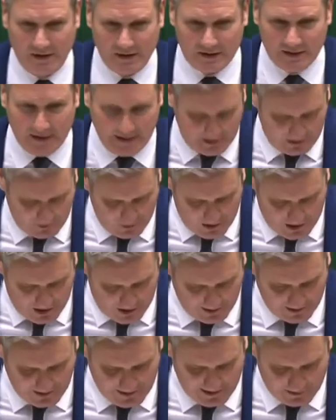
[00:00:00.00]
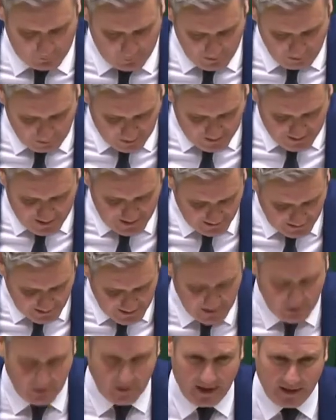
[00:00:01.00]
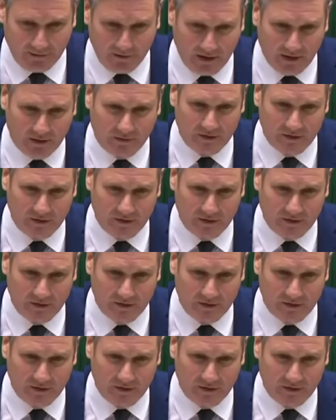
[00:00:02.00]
Dido Harding said we plainly don't have enough